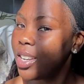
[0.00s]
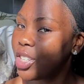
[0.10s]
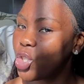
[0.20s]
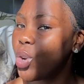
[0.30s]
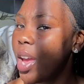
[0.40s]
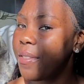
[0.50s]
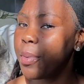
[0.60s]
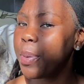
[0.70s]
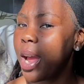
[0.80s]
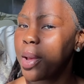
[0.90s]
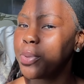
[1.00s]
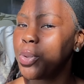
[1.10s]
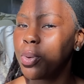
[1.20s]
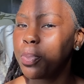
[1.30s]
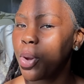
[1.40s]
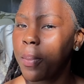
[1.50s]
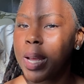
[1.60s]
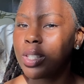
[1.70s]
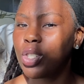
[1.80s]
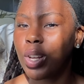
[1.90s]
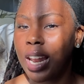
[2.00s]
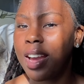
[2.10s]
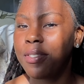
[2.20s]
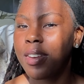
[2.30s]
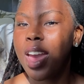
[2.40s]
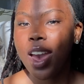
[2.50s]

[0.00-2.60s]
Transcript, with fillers: did you ever perhaps do pure maths in your life